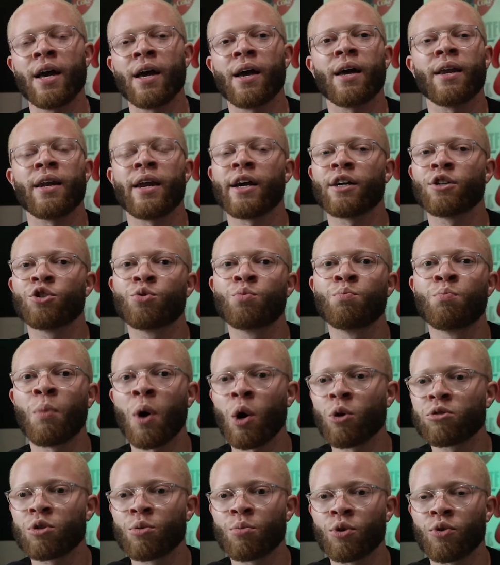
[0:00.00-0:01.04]
And there's
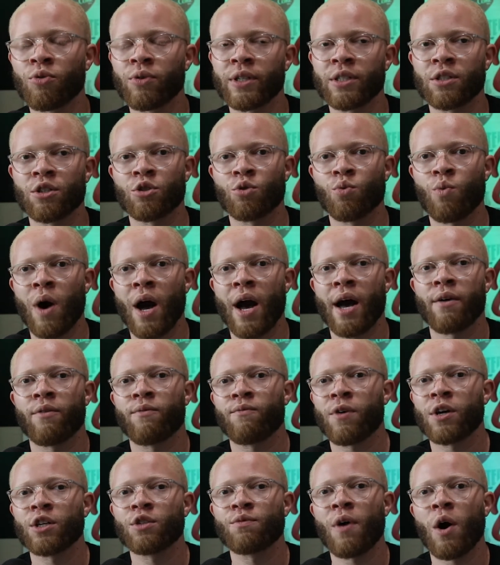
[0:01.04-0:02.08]
multiple reasons why.
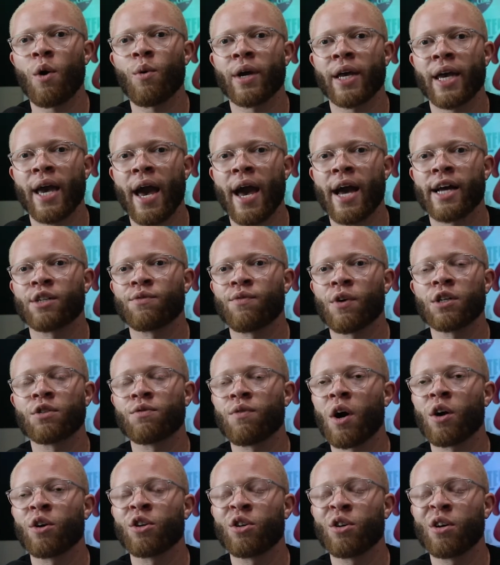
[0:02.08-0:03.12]
First of all, with cash, first of
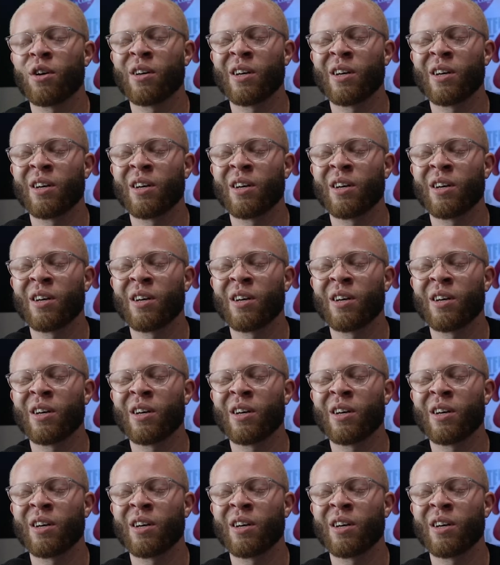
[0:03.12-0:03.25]
all,